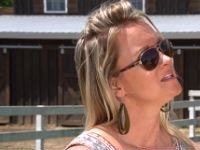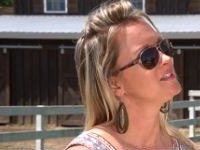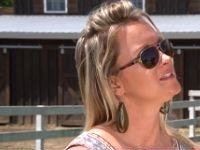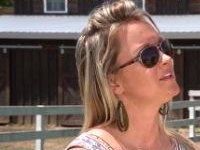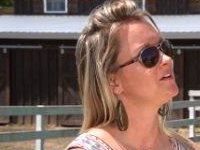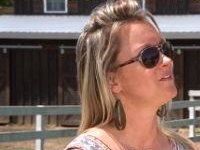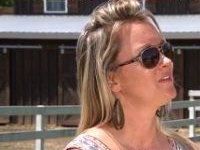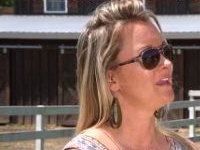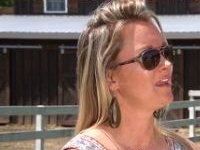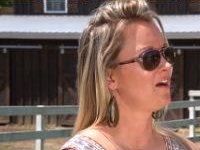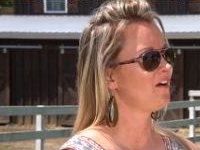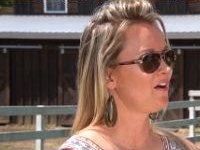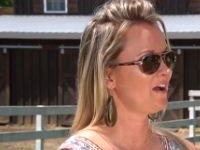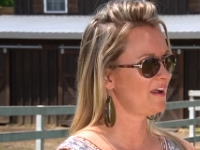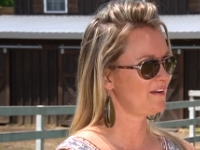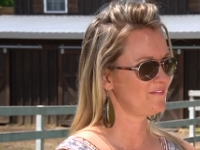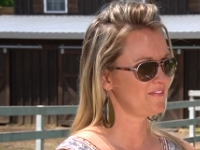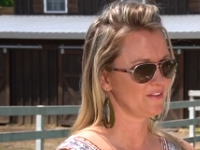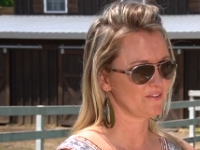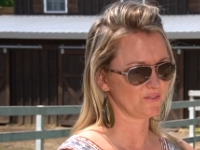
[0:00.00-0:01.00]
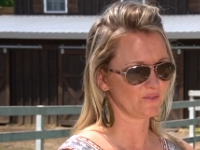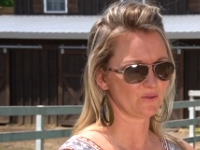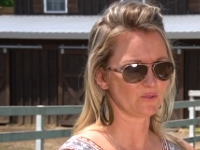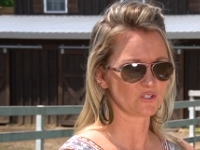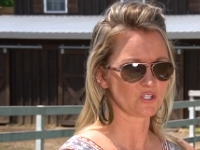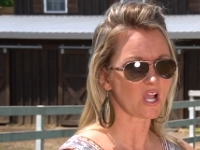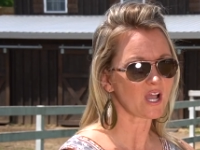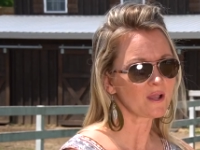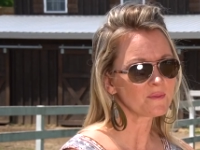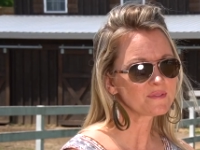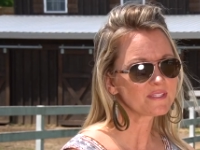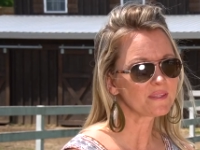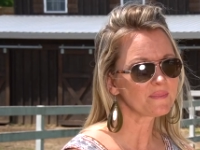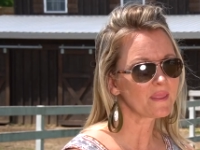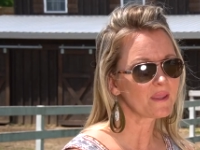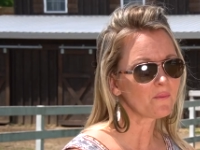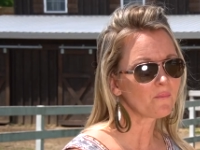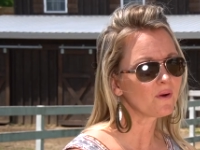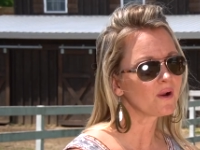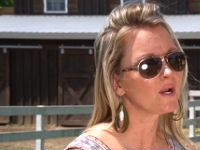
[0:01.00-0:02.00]
So they all have their little jobs that
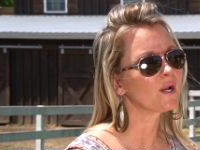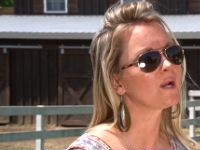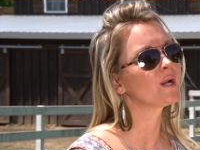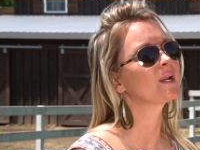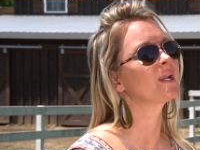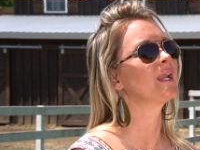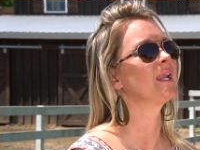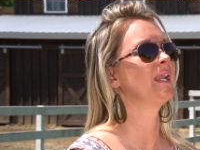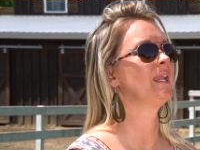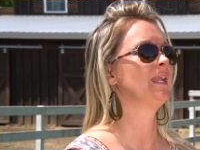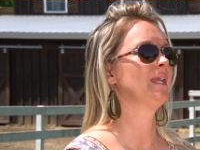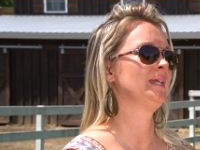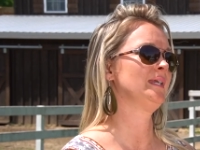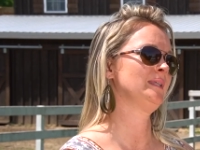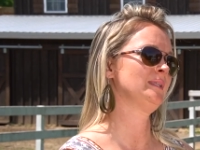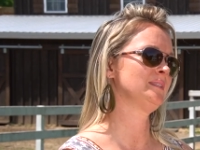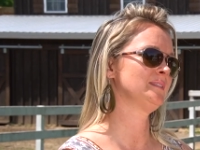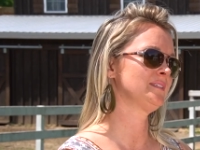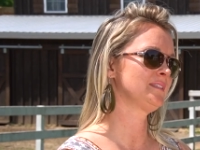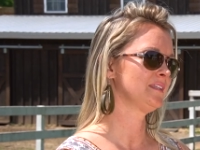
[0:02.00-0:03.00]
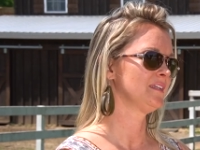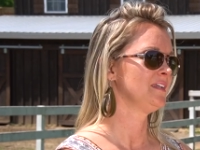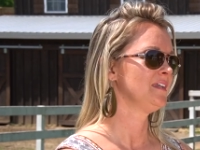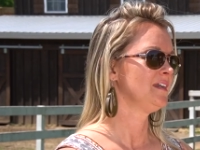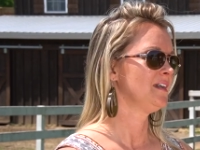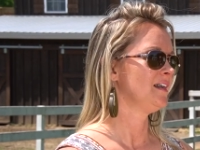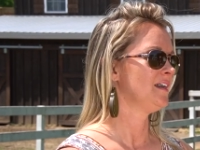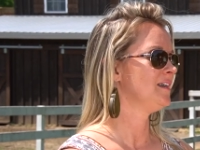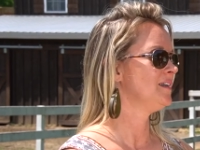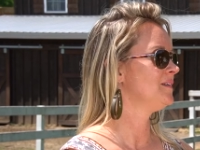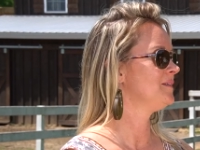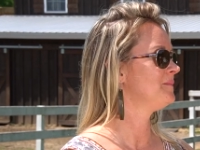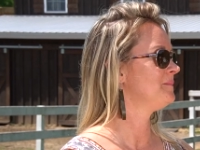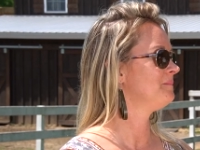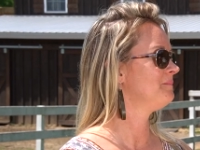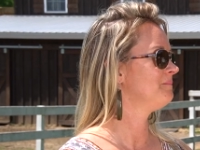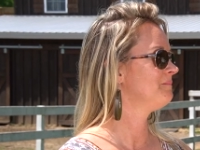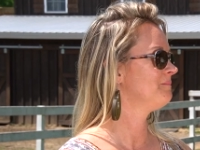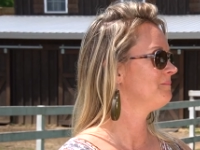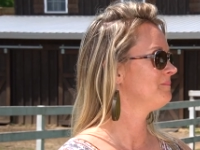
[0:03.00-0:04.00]
they work and
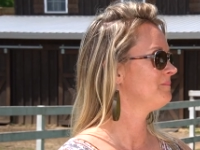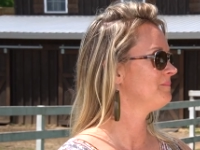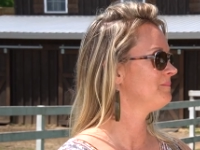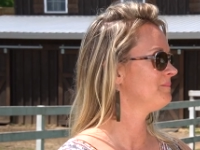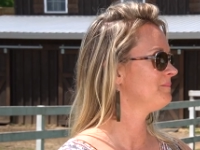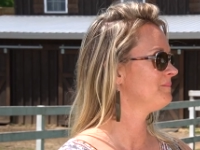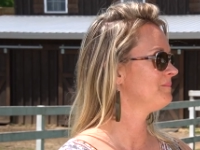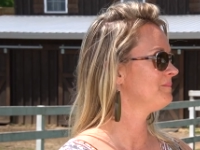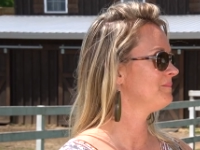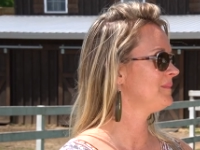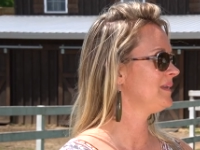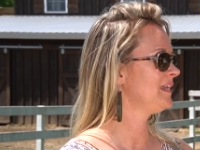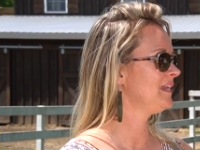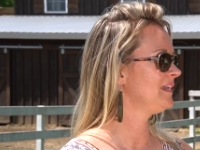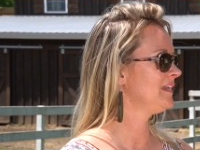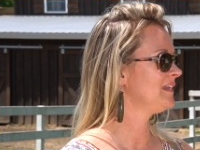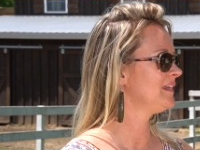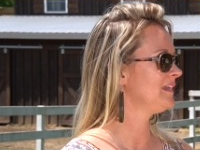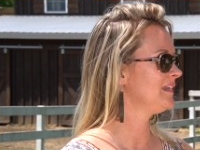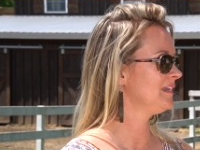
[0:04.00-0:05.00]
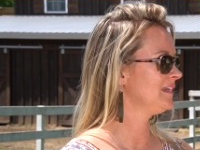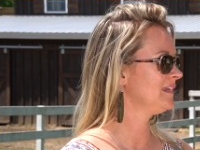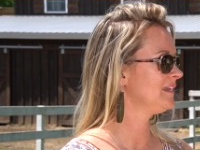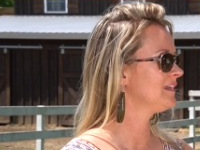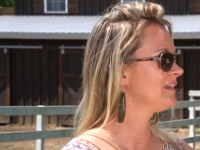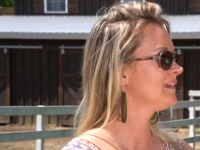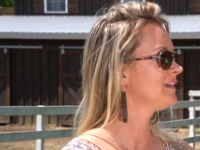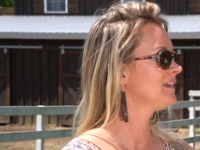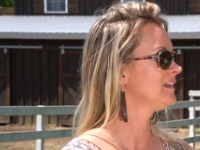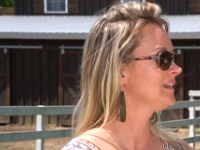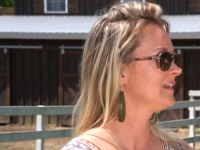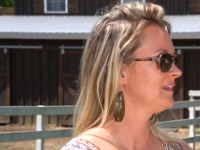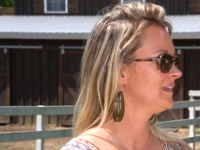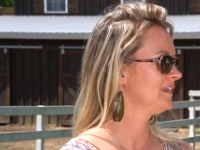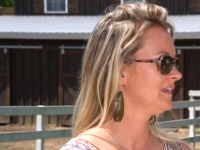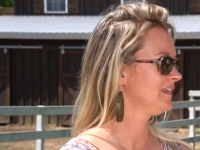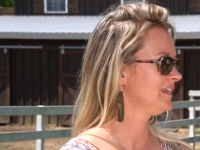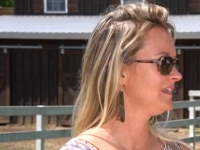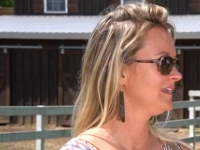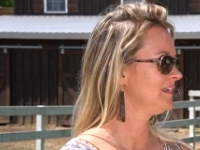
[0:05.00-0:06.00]
um, Yes, you were telling me your youngest is
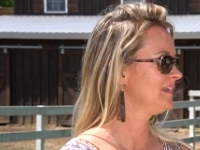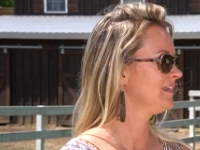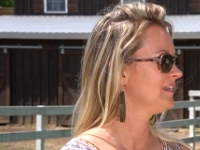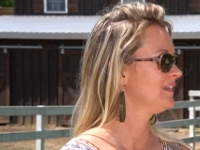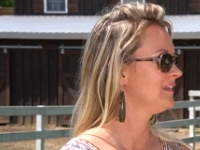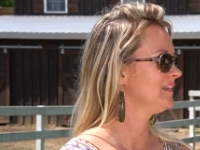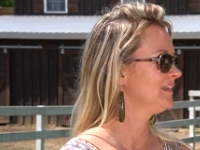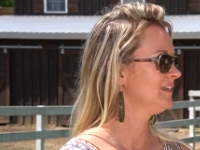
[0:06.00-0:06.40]
11 and